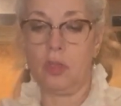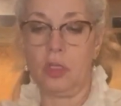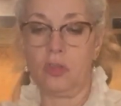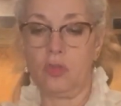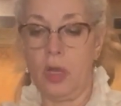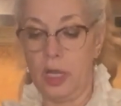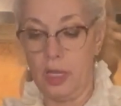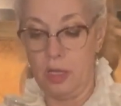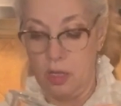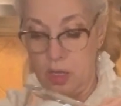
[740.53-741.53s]
let's
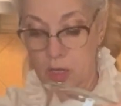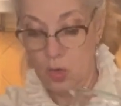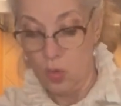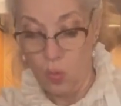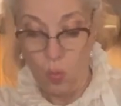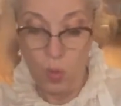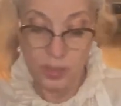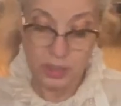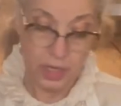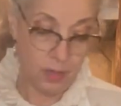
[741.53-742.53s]
try
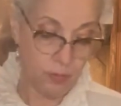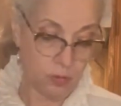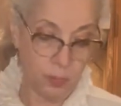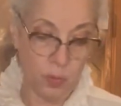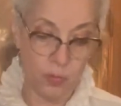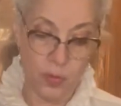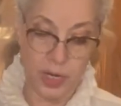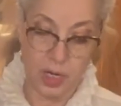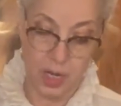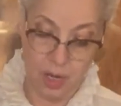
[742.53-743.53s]
1 tablespoon
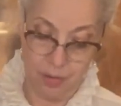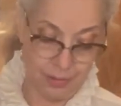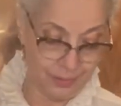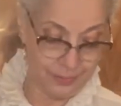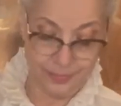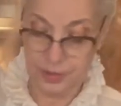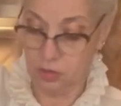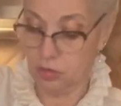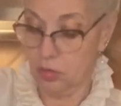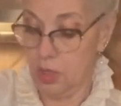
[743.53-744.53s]
right now.
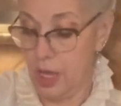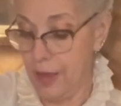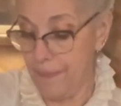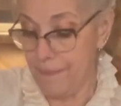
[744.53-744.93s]
Let's do that.